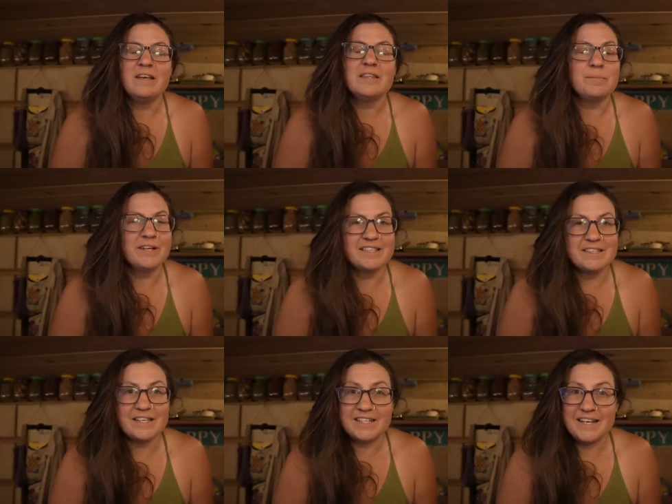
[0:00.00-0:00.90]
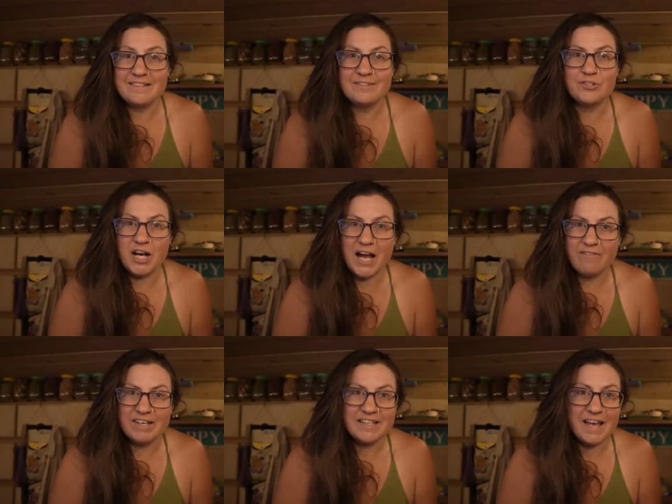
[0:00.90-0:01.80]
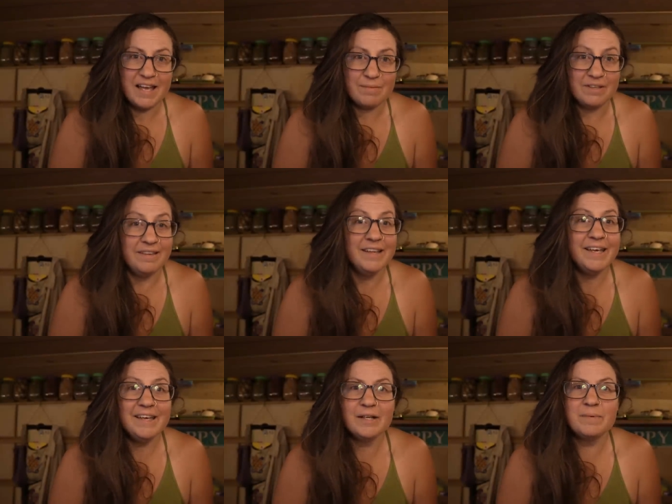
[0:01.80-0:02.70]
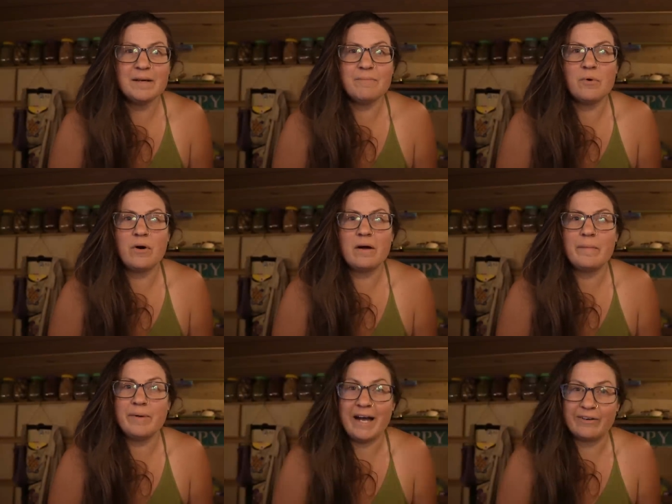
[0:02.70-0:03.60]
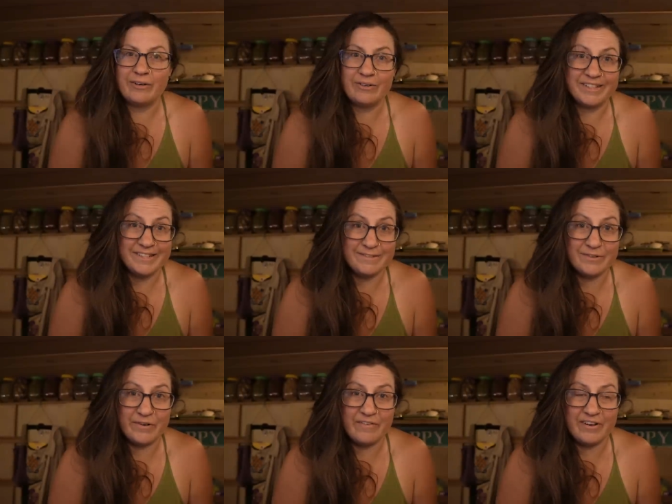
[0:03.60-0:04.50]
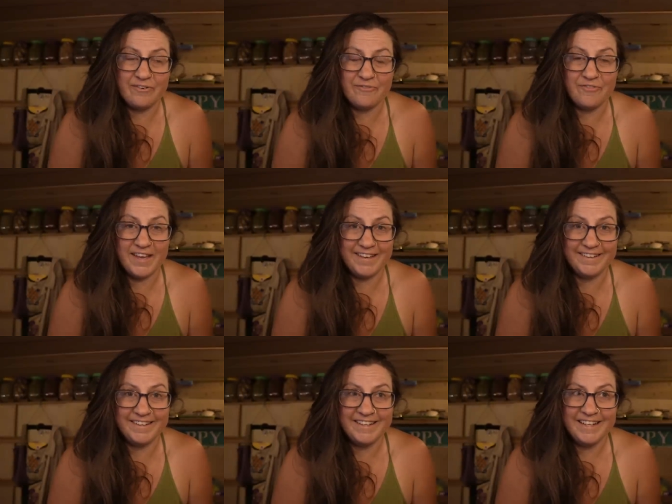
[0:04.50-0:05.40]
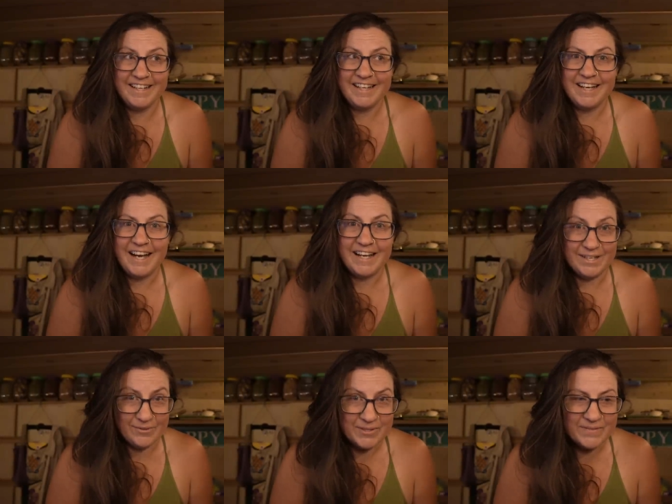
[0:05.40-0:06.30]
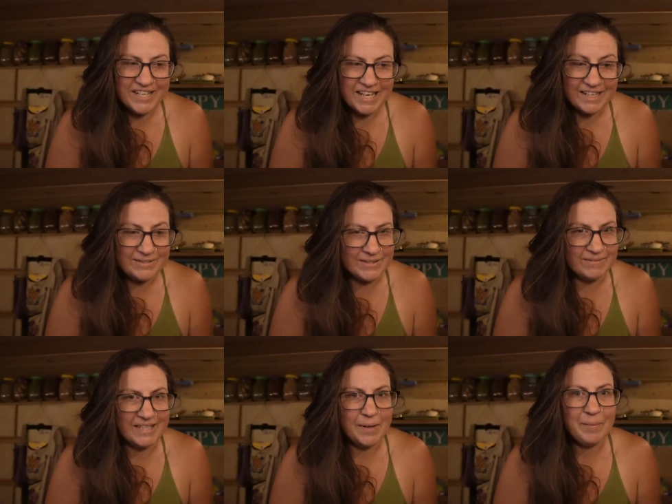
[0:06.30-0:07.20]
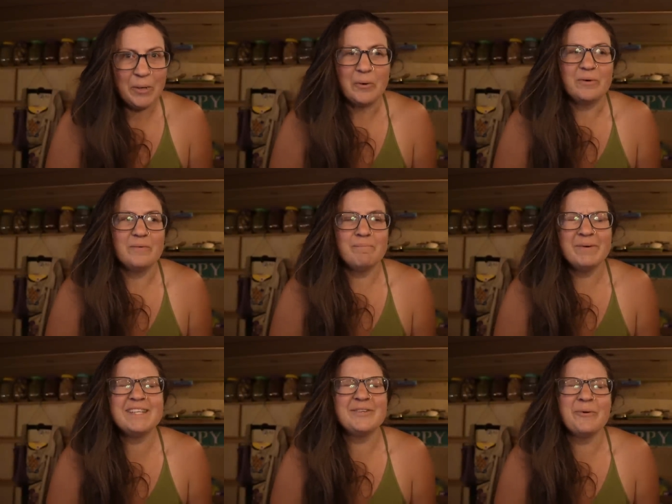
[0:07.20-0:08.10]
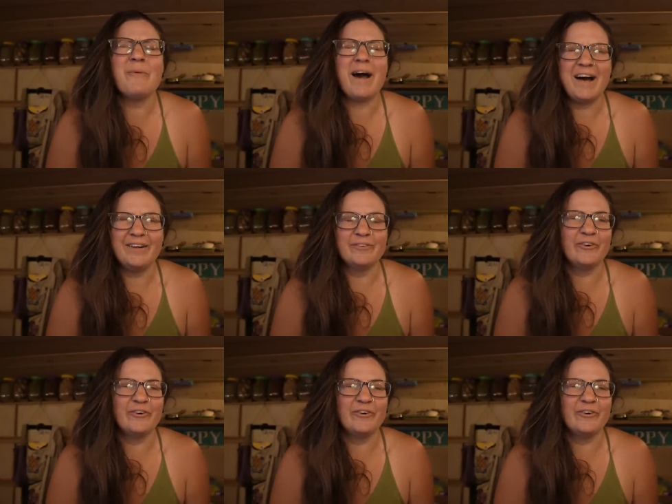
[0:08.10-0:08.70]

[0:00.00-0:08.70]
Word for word: the places I tend to drive, as I am a little bit more back road conservative than I used to be. I used to be a bit bit too wild